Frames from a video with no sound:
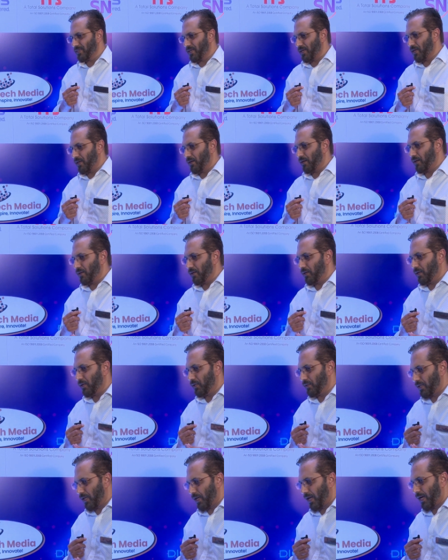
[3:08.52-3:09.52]
here
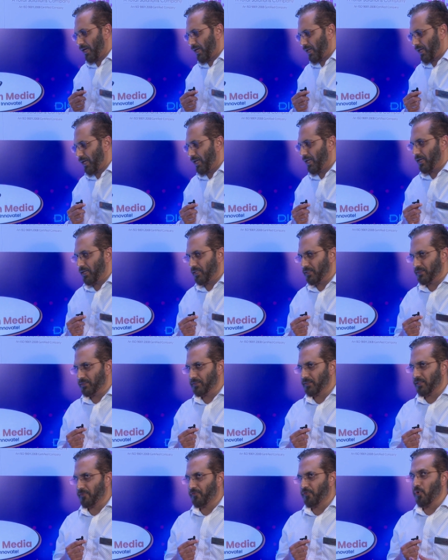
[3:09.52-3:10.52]
uh, that I like
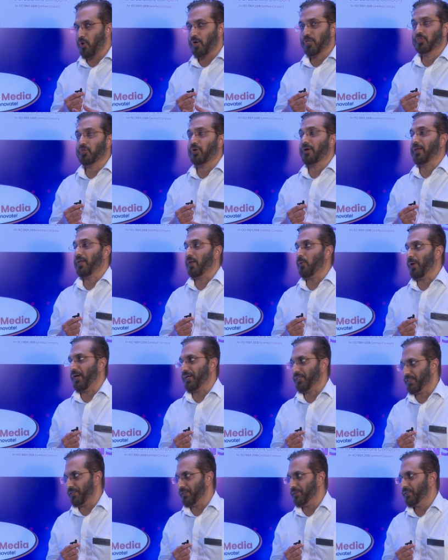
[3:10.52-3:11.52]
is the focus on
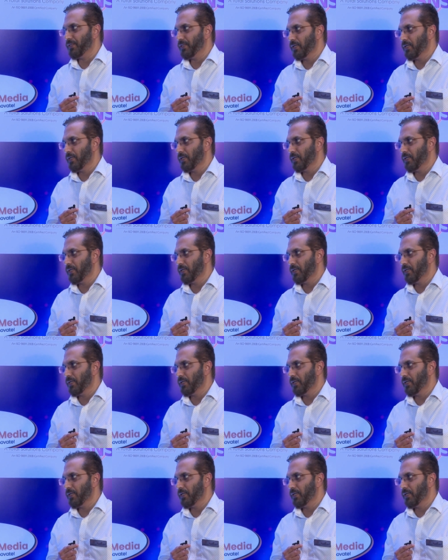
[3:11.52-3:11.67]
innovation.